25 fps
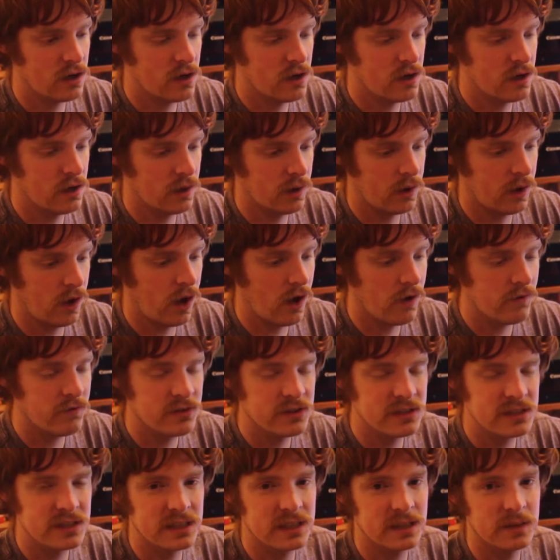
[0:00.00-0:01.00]

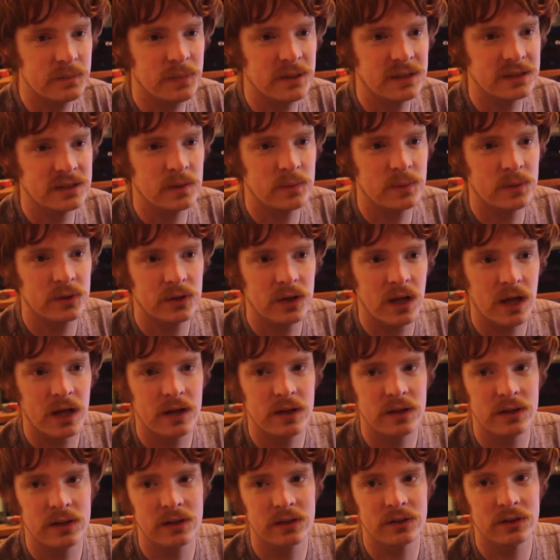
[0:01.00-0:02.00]
Obviously it picks up a lot
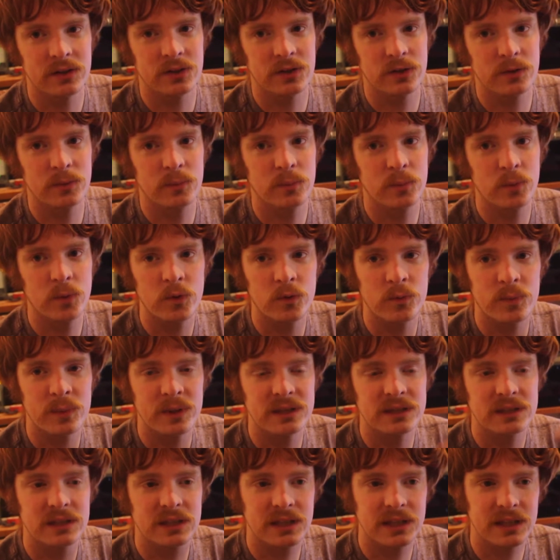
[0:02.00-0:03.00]
of the little
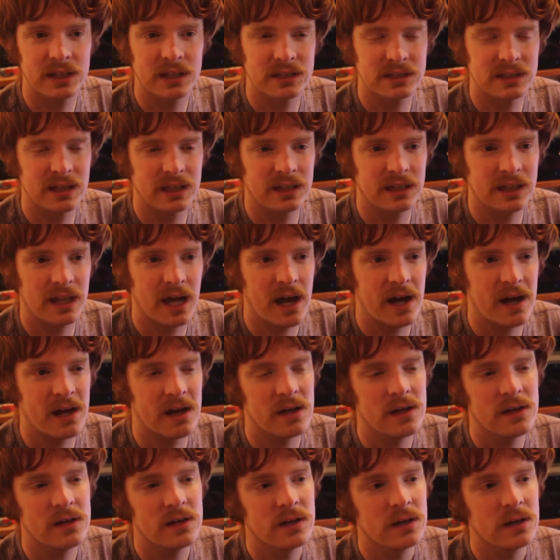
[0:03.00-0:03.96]
movements and things like that.